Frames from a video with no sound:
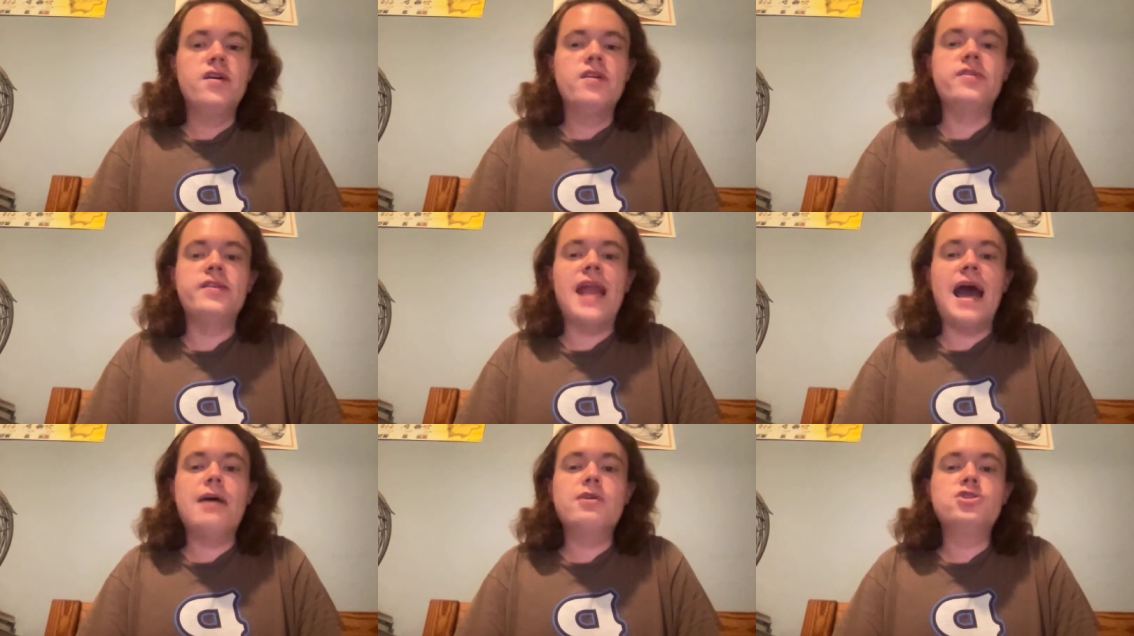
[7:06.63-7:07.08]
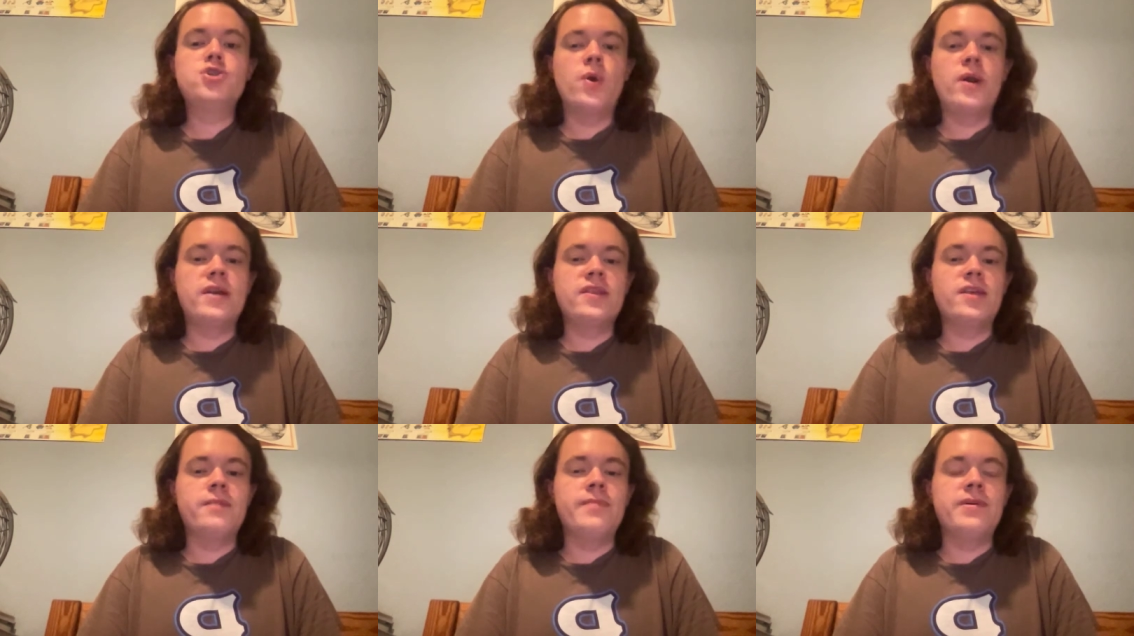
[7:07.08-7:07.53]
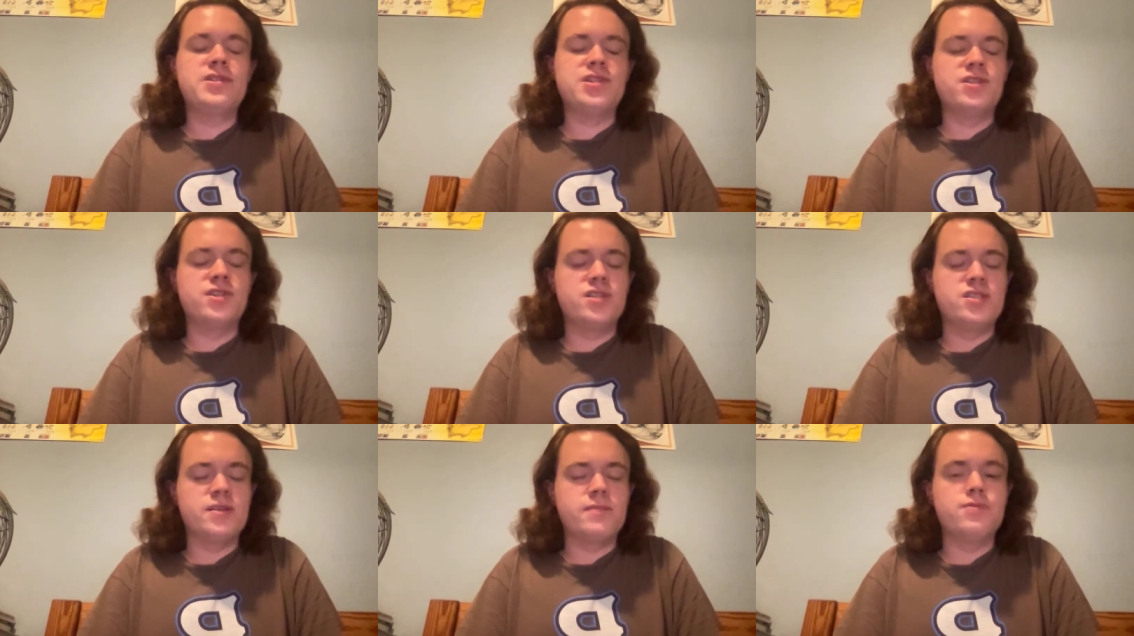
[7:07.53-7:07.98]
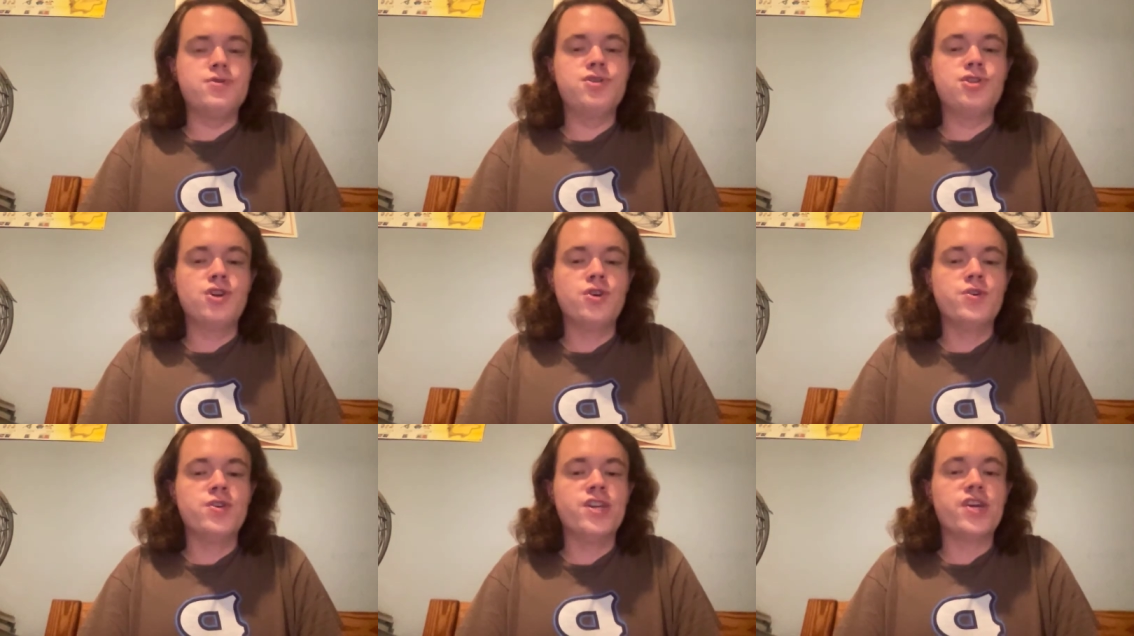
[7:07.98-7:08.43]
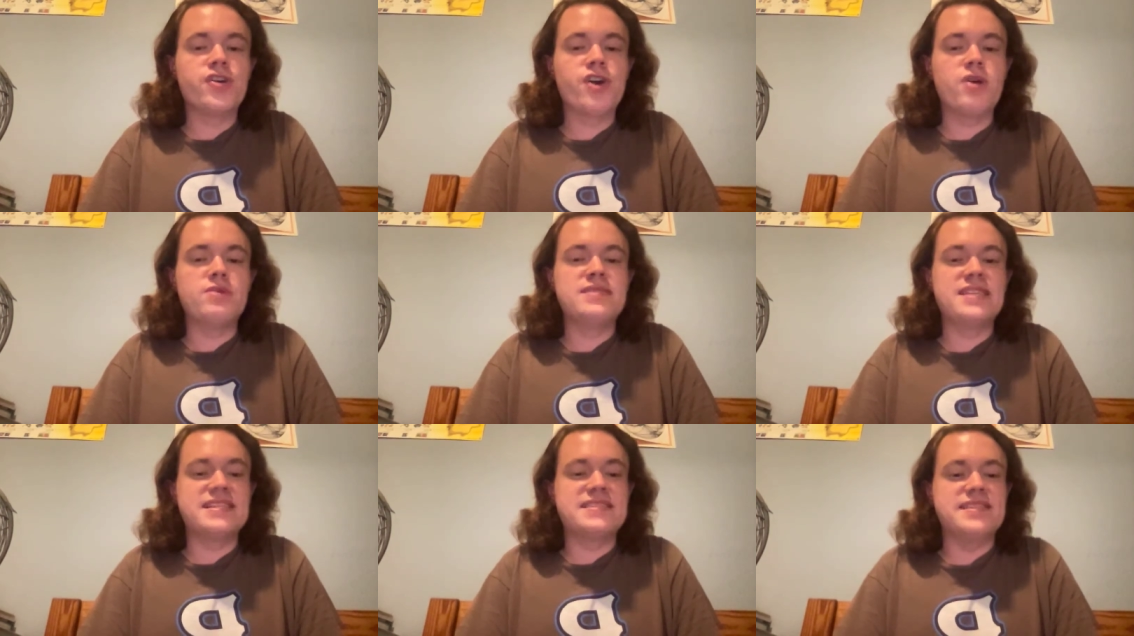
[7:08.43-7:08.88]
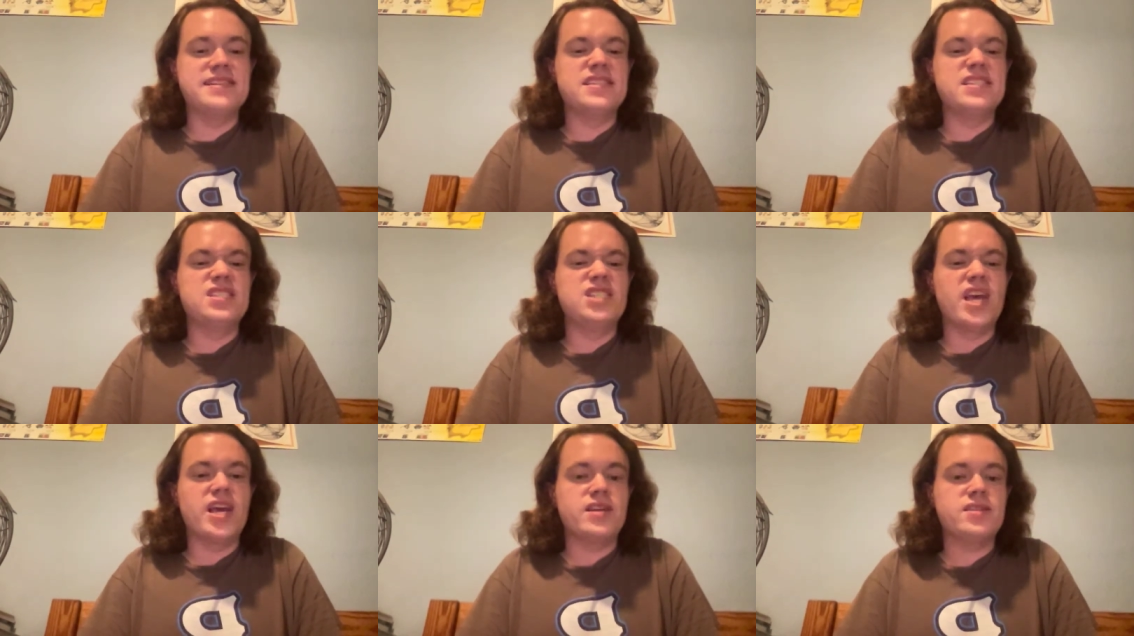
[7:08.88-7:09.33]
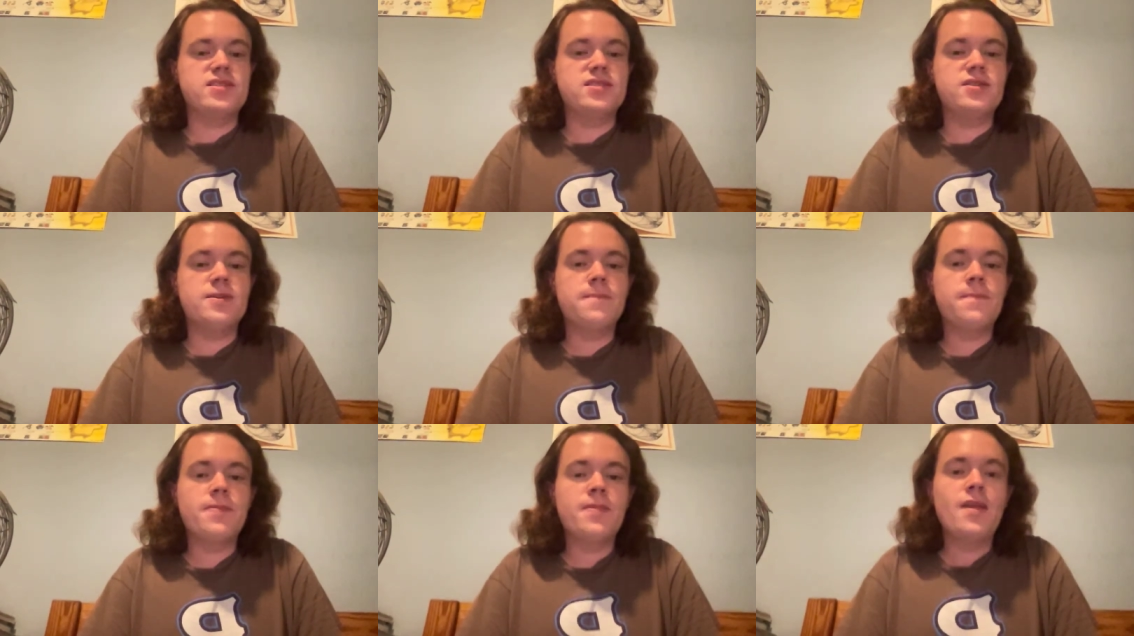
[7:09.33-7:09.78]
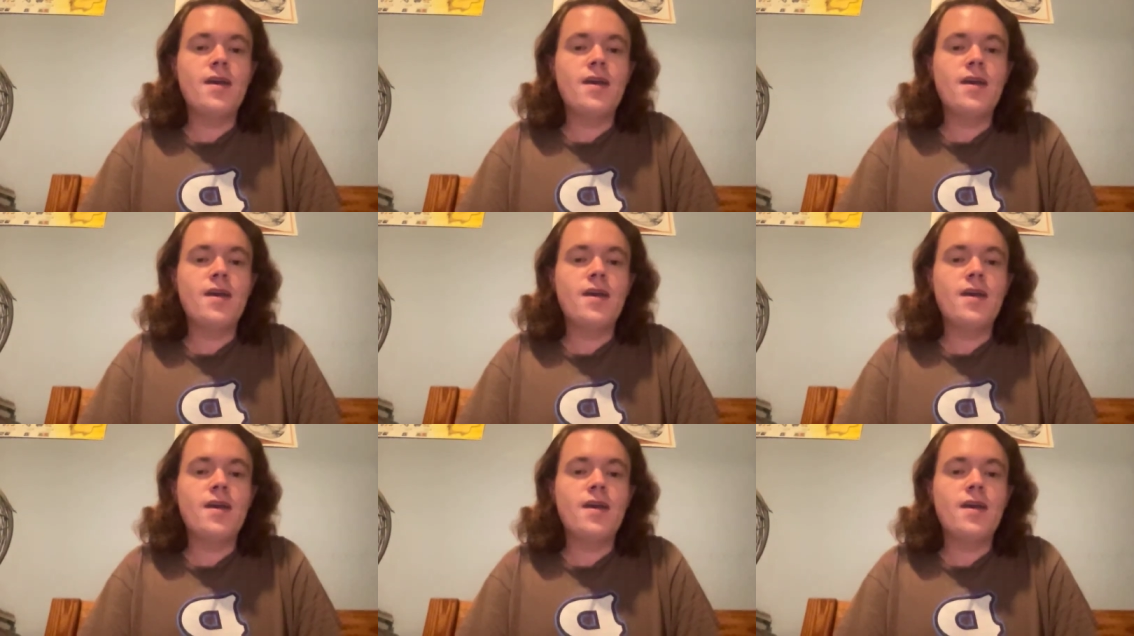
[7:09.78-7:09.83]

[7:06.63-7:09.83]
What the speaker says: Now joining the mission to subdue Nero 66.